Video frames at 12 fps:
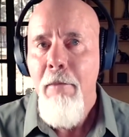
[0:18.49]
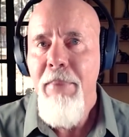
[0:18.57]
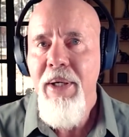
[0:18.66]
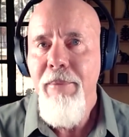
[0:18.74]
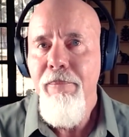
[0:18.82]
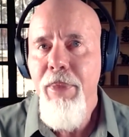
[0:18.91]

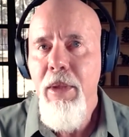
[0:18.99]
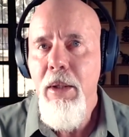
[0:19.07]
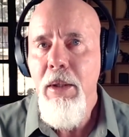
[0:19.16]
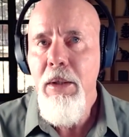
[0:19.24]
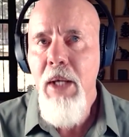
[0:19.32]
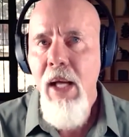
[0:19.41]
But
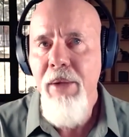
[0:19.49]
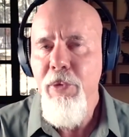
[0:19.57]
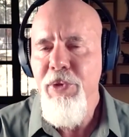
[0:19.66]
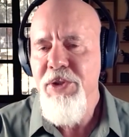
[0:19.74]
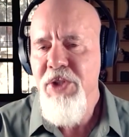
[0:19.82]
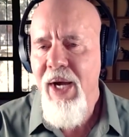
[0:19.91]
yeah, the,
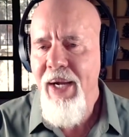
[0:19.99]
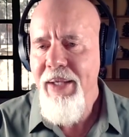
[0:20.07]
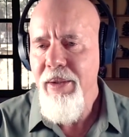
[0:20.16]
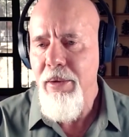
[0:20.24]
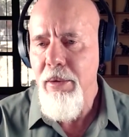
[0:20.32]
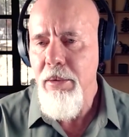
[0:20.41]
the
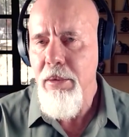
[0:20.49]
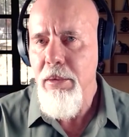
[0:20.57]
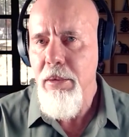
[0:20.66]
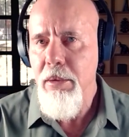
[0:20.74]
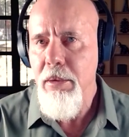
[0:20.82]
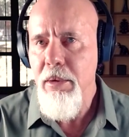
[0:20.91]
title
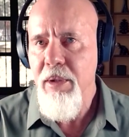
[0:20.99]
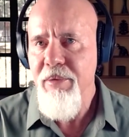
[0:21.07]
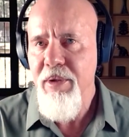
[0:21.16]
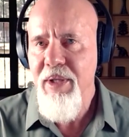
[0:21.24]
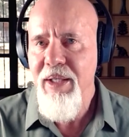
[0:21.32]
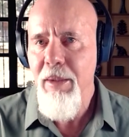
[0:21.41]
if
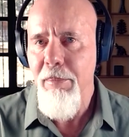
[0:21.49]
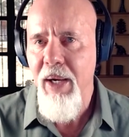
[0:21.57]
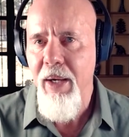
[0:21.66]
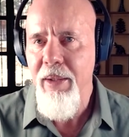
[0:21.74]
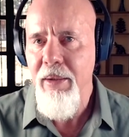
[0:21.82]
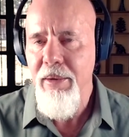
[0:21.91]
you think
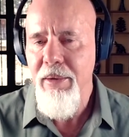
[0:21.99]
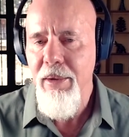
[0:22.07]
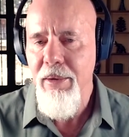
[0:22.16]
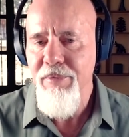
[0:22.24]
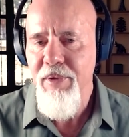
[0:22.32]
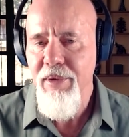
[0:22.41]
about it, you
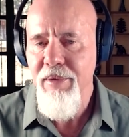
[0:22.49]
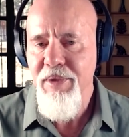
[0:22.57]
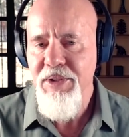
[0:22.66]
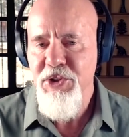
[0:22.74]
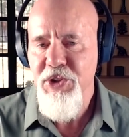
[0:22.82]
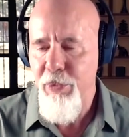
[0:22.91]
know, if you, if
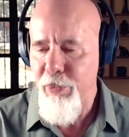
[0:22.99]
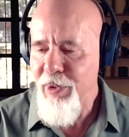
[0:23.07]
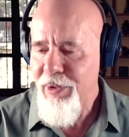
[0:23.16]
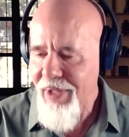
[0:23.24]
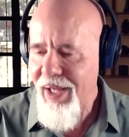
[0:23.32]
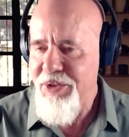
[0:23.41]
you just get
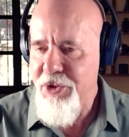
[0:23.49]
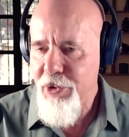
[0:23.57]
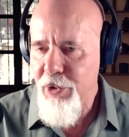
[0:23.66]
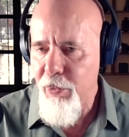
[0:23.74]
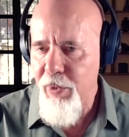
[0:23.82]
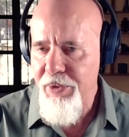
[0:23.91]
real
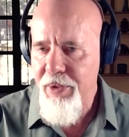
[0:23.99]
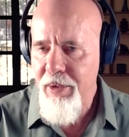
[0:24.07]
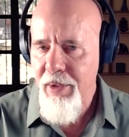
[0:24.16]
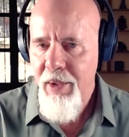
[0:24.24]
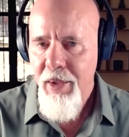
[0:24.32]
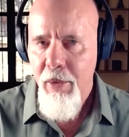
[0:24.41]
logical with it,